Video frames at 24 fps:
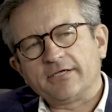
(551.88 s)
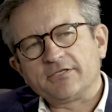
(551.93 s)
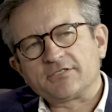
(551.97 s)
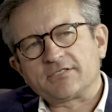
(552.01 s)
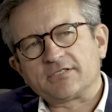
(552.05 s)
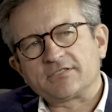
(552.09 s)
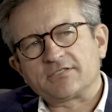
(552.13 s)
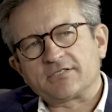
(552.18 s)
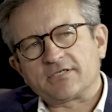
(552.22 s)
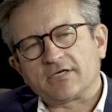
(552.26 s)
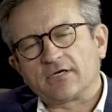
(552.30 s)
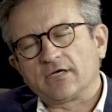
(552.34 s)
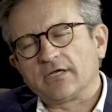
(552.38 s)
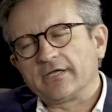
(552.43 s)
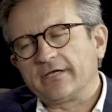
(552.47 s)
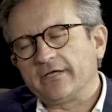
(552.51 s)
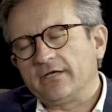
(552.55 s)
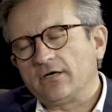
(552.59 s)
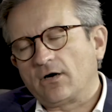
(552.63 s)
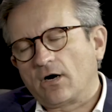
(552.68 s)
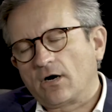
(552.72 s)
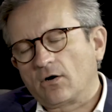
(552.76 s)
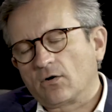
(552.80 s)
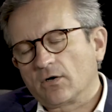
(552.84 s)
sincerely,
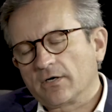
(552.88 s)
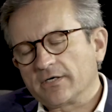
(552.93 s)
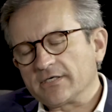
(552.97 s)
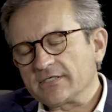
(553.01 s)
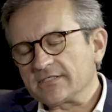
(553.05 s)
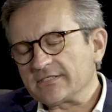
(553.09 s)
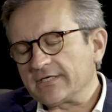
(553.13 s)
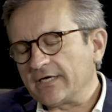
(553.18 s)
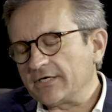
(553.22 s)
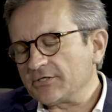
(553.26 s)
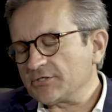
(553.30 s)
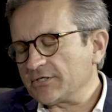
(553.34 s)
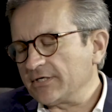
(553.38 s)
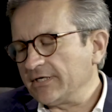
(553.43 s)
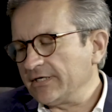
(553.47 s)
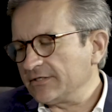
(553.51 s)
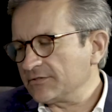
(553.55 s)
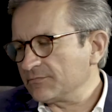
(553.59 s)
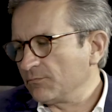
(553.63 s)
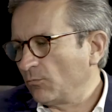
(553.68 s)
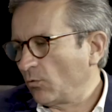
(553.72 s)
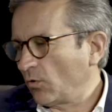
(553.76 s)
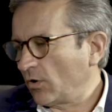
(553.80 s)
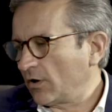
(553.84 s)
in our organization,
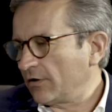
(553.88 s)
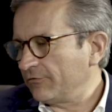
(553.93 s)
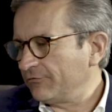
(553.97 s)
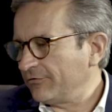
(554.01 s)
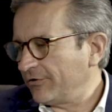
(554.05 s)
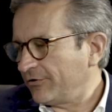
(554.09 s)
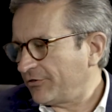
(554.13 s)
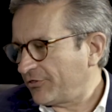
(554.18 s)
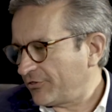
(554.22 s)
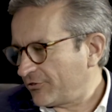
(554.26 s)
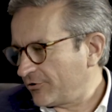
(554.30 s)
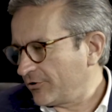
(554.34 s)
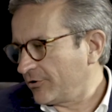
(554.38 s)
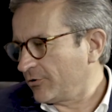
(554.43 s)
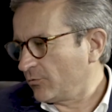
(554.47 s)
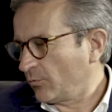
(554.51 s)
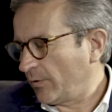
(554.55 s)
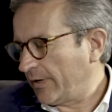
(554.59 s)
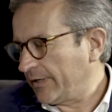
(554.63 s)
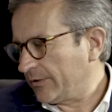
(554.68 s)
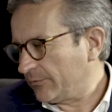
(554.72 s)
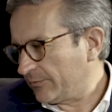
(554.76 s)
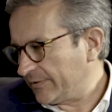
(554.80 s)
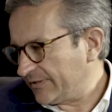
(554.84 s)
it's more of a third
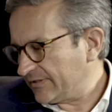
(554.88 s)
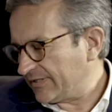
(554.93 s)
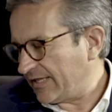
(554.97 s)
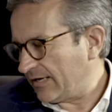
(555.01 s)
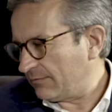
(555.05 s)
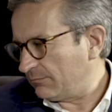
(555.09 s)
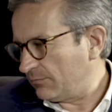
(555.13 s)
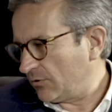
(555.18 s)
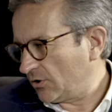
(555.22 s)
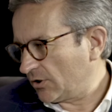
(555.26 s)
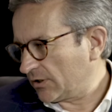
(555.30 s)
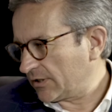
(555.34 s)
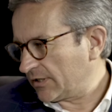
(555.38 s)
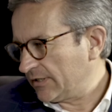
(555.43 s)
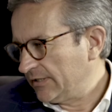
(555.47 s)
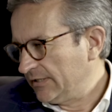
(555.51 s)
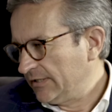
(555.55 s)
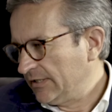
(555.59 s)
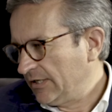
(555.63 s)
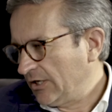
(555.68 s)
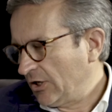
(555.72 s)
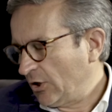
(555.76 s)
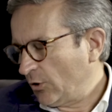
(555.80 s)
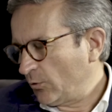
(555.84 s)
way to read that book,
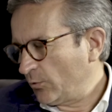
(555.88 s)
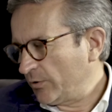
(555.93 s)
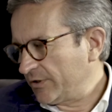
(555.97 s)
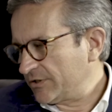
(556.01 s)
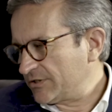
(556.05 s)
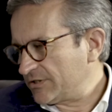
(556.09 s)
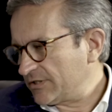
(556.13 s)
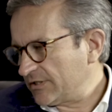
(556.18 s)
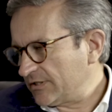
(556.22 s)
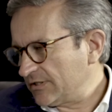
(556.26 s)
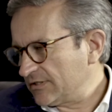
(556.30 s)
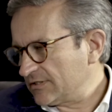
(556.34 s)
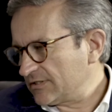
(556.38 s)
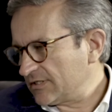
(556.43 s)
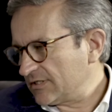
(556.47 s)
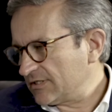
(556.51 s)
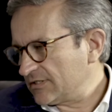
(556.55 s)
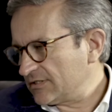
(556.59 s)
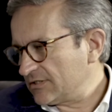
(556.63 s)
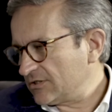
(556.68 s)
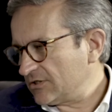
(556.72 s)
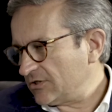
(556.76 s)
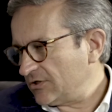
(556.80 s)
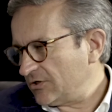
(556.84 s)
which is